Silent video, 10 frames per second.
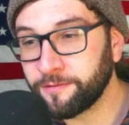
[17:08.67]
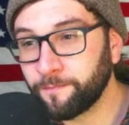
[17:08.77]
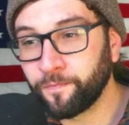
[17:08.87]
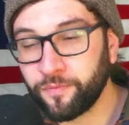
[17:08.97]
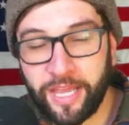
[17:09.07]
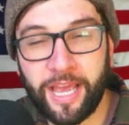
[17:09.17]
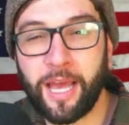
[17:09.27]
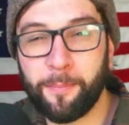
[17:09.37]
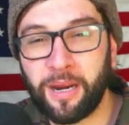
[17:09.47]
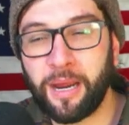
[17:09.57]
Yeah,
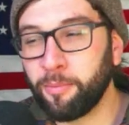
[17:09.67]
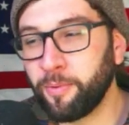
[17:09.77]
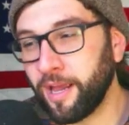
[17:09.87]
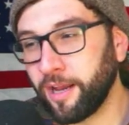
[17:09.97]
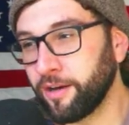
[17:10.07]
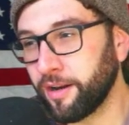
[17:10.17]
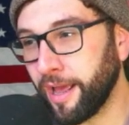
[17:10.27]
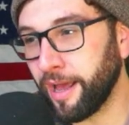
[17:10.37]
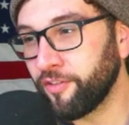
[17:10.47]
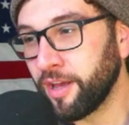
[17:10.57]
probably I could
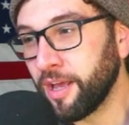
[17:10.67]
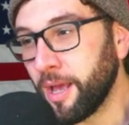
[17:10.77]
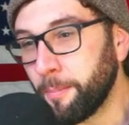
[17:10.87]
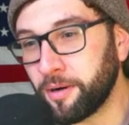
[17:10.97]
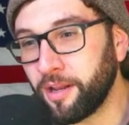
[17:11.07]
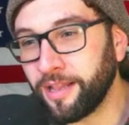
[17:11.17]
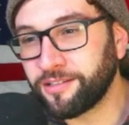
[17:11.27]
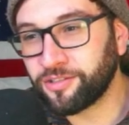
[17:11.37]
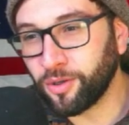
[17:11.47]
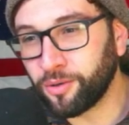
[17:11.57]
have, but it
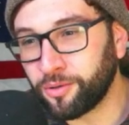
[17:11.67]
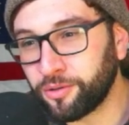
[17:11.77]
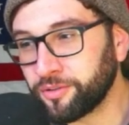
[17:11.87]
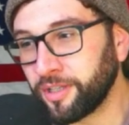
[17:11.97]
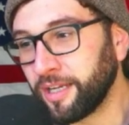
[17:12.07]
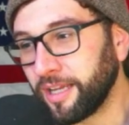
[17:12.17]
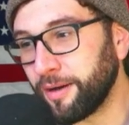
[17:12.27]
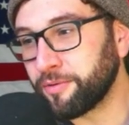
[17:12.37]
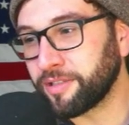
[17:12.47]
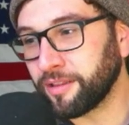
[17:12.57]
sold. It
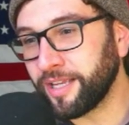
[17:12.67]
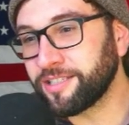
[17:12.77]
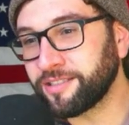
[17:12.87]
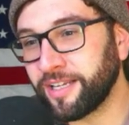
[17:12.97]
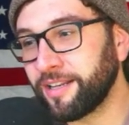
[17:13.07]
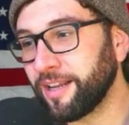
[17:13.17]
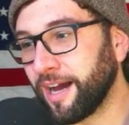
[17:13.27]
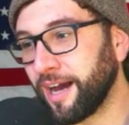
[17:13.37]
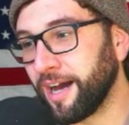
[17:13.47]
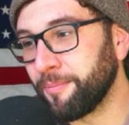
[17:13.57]
was listed
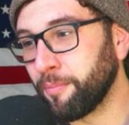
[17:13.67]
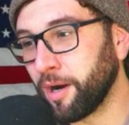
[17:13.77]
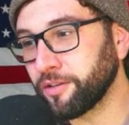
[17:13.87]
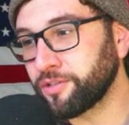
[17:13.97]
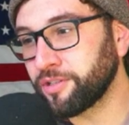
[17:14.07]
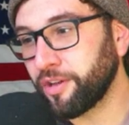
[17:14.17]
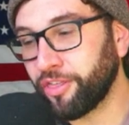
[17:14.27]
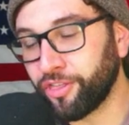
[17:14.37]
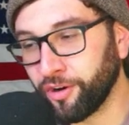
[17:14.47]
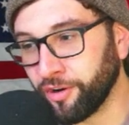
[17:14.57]
on March
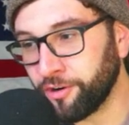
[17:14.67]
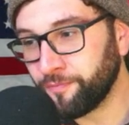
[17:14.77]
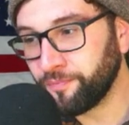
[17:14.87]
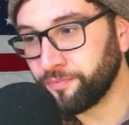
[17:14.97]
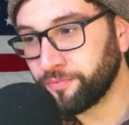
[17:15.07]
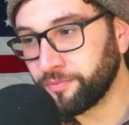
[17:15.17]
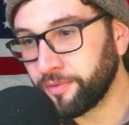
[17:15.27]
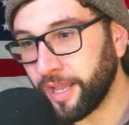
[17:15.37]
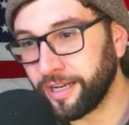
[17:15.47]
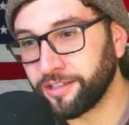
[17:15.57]
3rd
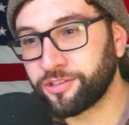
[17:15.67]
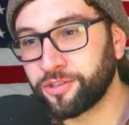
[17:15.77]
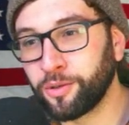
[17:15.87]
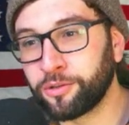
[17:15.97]
and it sold